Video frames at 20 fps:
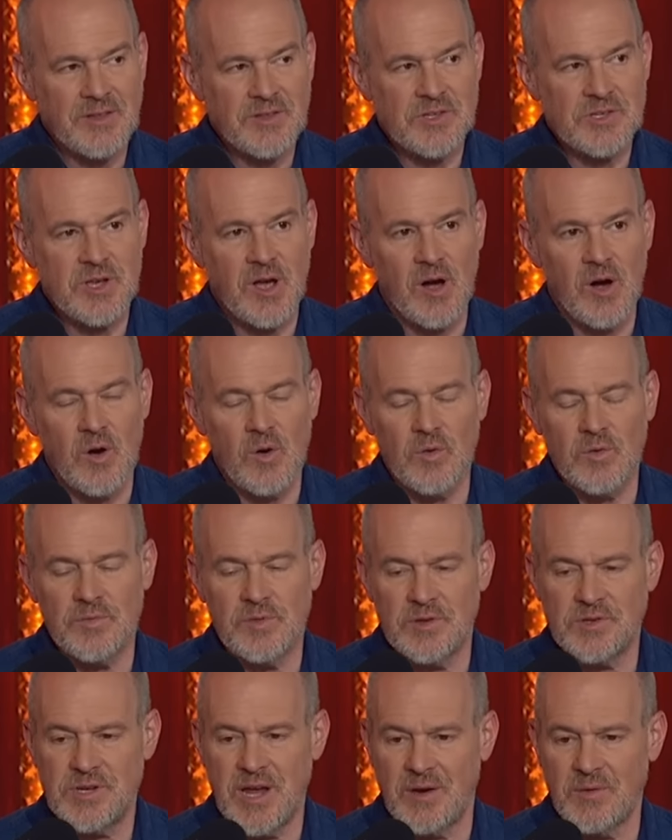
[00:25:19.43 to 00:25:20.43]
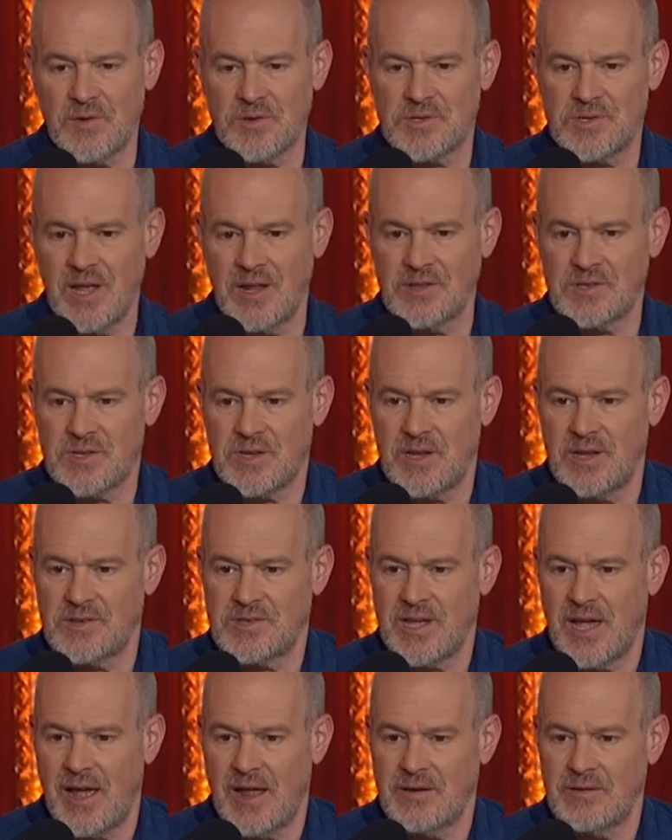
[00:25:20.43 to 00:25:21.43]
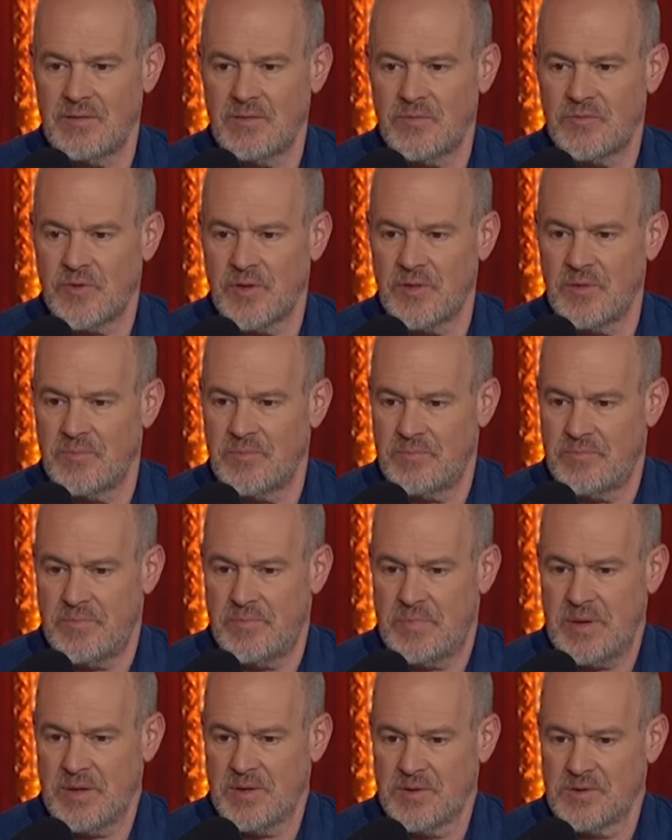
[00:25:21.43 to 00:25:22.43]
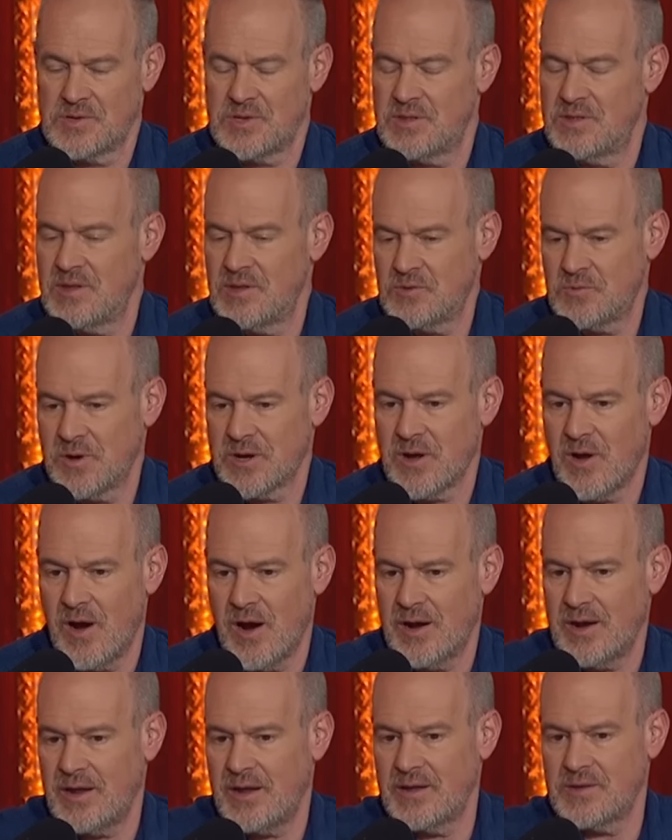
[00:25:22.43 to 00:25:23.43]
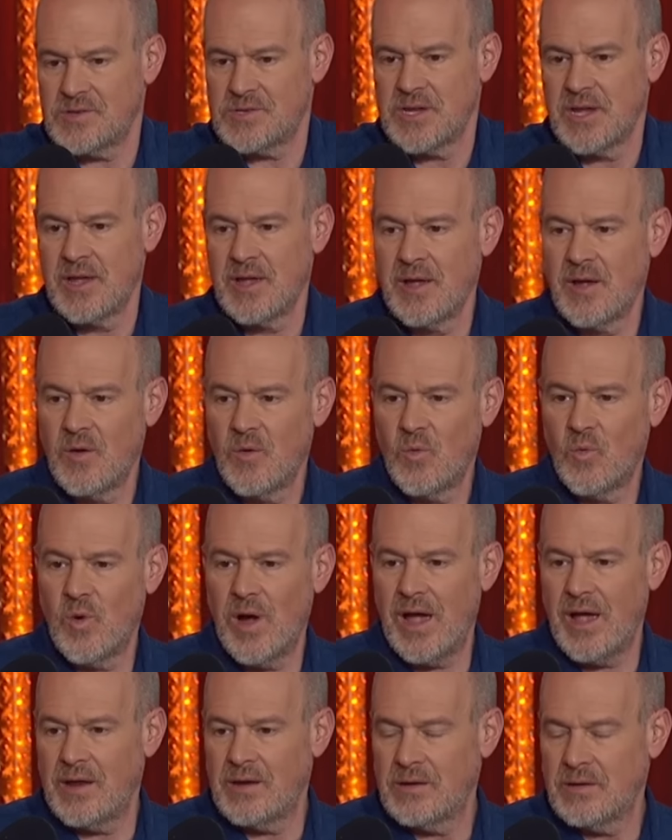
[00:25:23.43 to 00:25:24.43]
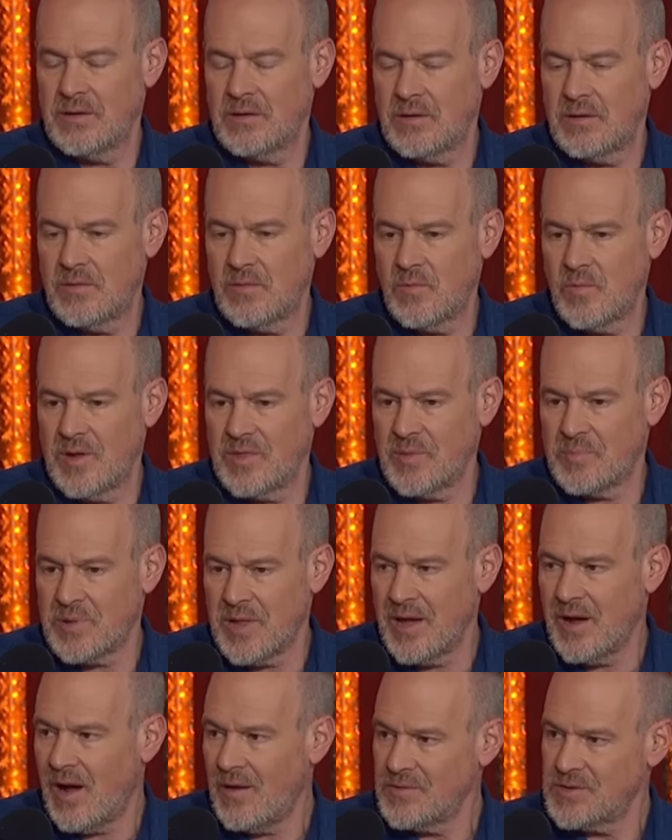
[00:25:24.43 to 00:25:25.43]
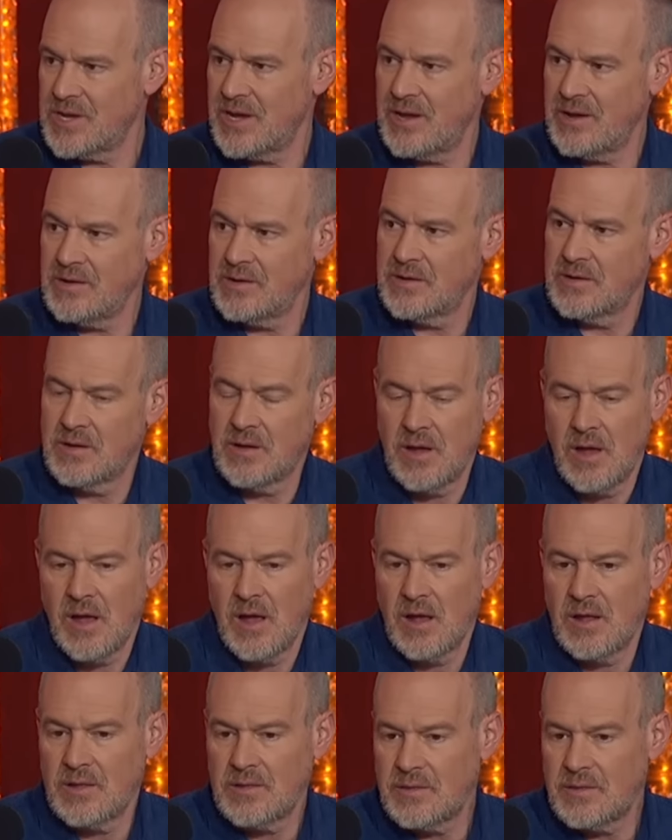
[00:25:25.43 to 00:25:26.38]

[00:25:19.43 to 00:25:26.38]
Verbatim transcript: and so the general sense is that for the Bills in this regard is when when the playoffs hit, mm -hmm.